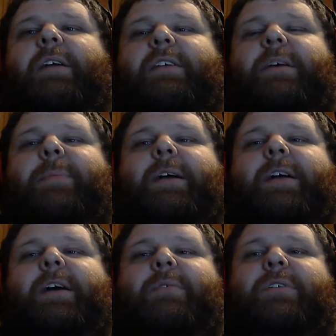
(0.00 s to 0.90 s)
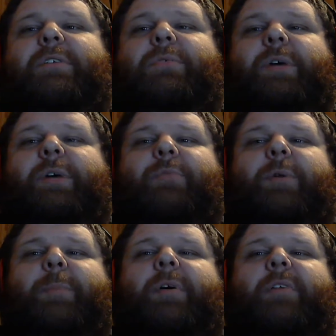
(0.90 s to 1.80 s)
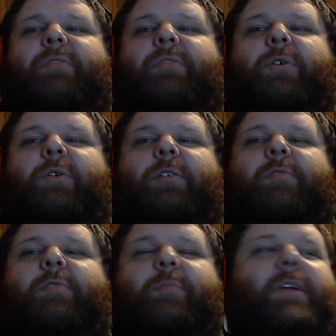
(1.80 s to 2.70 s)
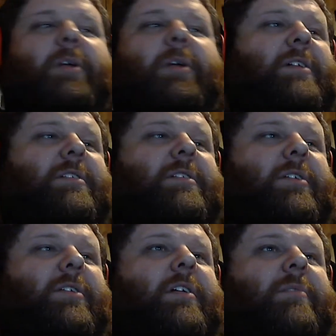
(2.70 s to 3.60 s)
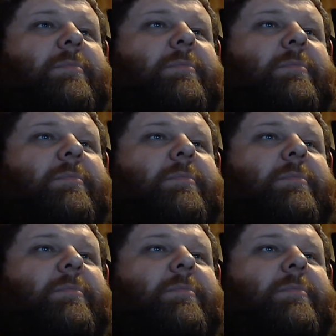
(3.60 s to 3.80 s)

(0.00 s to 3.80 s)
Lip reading: Except that guy was a direct rip-off of Orko from He-Man, so there.